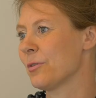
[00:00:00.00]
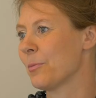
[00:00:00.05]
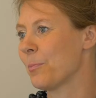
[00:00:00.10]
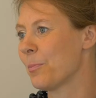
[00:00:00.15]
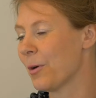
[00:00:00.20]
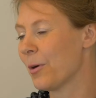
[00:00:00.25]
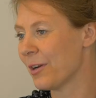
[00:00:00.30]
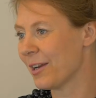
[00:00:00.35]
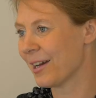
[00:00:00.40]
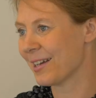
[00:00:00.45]
The
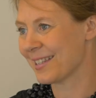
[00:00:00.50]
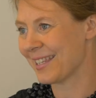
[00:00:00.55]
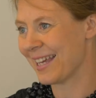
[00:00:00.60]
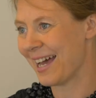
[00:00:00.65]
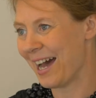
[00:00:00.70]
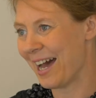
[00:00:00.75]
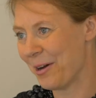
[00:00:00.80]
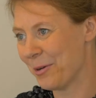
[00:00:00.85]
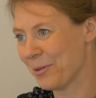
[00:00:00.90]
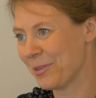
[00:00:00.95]
products
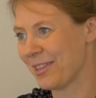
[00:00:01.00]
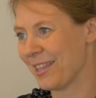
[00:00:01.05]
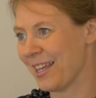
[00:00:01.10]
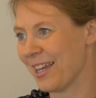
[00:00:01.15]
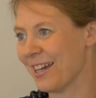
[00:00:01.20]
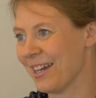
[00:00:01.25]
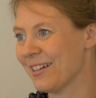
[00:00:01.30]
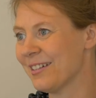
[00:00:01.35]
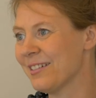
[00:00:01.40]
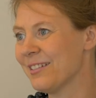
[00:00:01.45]
are out
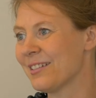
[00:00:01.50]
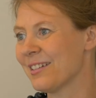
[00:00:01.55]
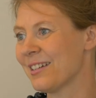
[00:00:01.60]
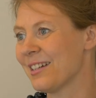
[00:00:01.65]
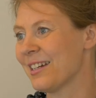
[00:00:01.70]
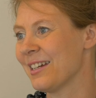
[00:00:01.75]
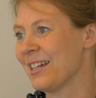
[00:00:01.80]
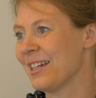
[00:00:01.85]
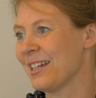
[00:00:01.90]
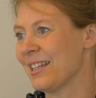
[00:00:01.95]
there,
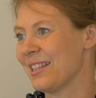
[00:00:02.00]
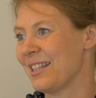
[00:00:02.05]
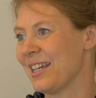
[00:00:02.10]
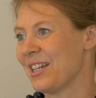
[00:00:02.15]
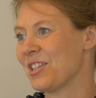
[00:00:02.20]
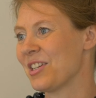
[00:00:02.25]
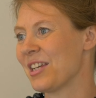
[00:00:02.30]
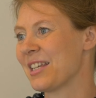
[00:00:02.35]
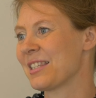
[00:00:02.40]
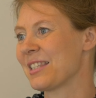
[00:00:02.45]
they're
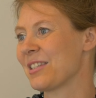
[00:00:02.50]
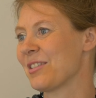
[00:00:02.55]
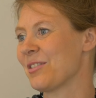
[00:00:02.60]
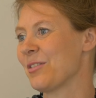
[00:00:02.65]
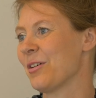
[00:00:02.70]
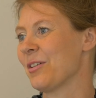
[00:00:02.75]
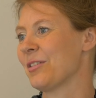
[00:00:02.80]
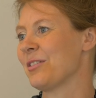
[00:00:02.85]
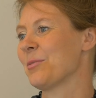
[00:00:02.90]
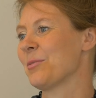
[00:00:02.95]
just
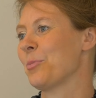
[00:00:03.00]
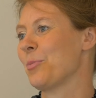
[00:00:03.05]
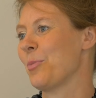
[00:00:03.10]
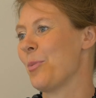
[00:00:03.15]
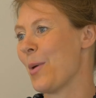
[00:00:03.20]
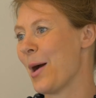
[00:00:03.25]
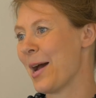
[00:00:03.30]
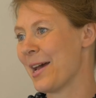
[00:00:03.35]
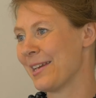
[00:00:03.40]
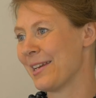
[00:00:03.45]
not
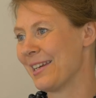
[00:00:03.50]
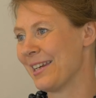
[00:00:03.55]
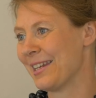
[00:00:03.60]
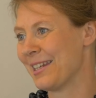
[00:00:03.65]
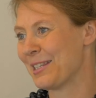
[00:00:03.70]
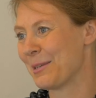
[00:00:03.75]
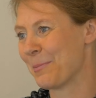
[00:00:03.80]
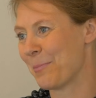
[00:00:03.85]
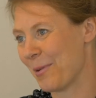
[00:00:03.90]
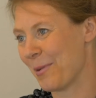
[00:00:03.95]
widely
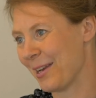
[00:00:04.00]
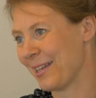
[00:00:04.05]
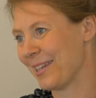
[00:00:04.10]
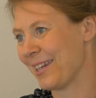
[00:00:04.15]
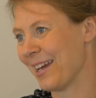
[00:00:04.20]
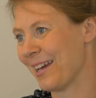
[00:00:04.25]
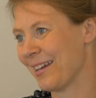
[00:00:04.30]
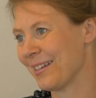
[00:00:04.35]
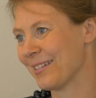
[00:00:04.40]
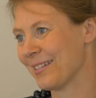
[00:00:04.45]
spread
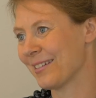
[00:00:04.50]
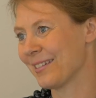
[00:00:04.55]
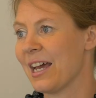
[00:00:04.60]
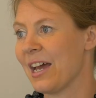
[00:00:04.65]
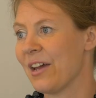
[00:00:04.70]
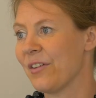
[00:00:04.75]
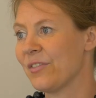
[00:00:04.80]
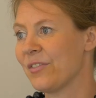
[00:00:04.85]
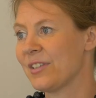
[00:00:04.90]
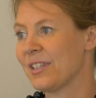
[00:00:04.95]
yet.
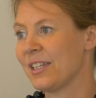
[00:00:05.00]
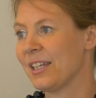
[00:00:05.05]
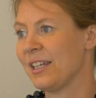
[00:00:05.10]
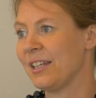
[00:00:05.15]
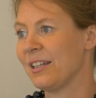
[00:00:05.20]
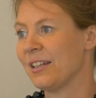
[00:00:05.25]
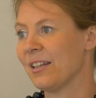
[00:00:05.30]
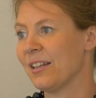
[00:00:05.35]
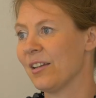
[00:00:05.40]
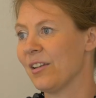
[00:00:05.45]
I've
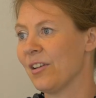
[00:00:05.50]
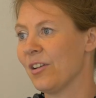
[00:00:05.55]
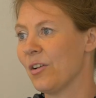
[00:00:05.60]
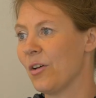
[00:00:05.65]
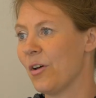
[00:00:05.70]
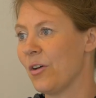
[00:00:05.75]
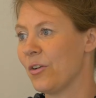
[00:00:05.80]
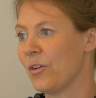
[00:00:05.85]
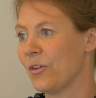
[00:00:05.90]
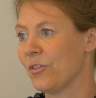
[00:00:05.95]
seen a
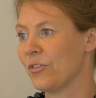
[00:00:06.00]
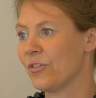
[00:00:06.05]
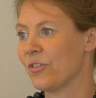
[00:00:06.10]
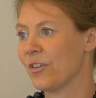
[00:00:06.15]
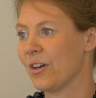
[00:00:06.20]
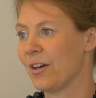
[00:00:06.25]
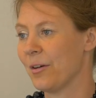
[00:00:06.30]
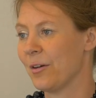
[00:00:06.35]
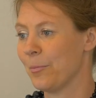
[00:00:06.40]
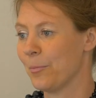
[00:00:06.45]
lot of
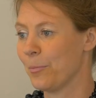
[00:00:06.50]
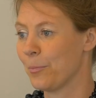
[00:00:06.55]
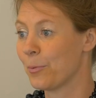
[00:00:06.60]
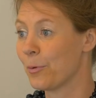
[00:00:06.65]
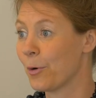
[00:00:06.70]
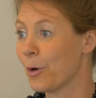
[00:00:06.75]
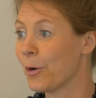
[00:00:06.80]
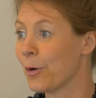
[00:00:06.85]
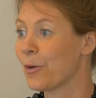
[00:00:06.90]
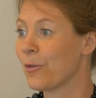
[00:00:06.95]

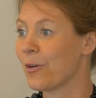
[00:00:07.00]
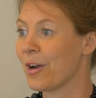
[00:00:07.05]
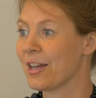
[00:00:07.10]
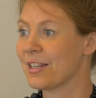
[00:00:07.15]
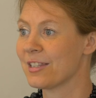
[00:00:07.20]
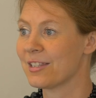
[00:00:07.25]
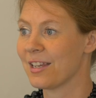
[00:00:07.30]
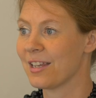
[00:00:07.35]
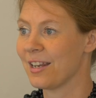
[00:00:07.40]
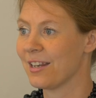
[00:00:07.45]
progress,
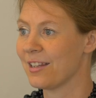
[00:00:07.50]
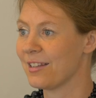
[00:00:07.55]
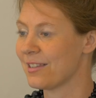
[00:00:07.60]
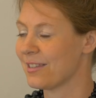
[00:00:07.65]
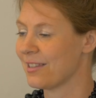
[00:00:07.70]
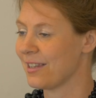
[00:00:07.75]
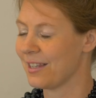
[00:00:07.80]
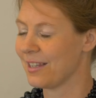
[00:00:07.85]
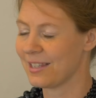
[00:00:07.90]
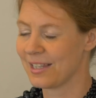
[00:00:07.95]
and
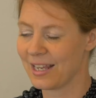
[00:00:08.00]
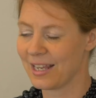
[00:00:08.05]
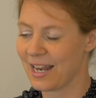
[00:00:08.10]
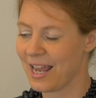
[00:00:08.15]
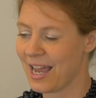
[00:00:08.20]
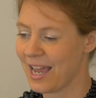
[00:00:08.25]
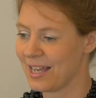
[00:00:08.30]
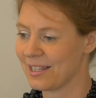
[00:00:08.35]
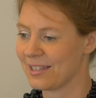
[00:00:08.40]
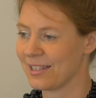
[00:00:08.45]
it
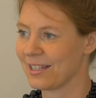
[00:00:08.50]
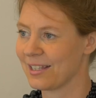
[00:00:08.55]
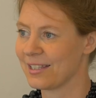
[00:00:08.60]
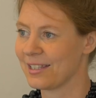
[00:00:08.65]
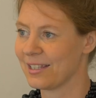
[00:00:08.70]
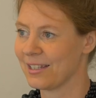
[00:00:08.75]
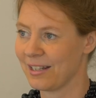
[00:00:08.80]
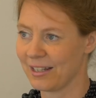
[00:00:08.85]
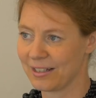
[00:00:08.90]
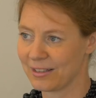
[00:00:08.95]
has
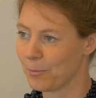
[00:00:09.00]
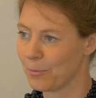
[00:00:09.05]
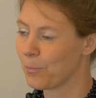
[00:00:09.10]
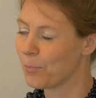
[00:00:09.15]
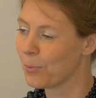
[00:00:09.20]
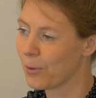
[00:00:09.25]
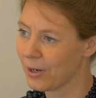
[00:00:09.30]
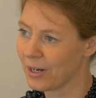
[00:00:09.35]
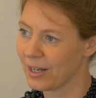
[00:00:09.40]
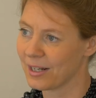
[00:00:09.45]
the
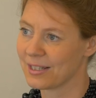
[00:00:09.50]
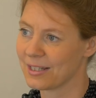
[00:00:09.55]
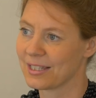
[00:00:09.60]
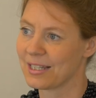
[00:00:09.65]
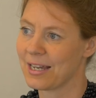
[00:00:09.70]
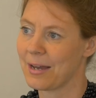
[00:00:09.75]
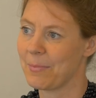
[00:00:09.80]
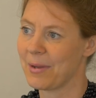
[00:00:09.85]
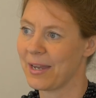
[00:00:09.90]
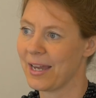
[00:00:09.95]
products
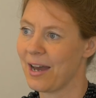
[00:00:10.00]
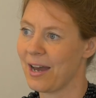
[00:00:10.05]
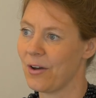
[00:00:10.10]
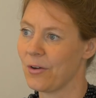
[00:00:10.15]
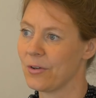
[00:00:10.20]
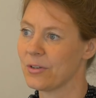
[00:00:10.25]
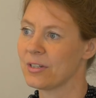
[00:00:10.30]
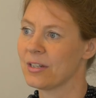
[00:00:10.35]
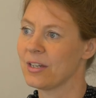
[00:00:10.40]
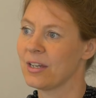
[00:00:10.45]
coming
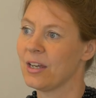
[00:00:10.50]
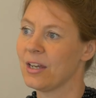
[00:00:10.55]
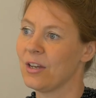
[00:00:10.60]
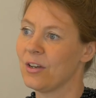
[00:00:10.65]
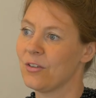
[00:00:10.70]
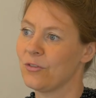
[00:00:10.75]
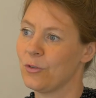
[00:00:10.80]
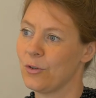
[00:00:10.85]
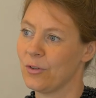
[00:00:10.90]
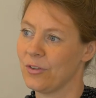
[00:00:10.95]
out
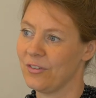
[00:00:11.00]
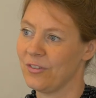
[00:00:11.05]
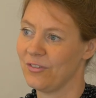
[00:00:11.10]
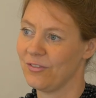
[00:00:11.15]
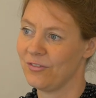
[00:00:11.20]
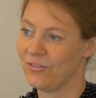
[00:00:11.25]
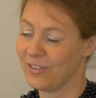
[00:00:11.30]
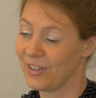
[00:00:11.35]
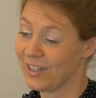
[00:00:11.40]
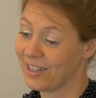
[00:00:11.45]
for
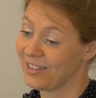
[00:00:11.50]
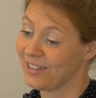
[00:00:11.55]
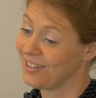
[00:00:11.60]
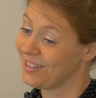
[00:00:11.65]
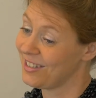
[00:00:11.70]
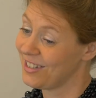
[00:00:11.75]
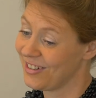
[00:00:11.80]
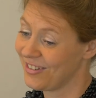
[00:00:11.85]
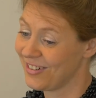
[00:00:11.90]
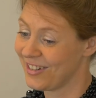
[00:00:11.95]
the vegan
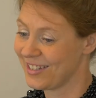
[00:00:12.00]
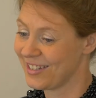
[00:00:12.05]
interior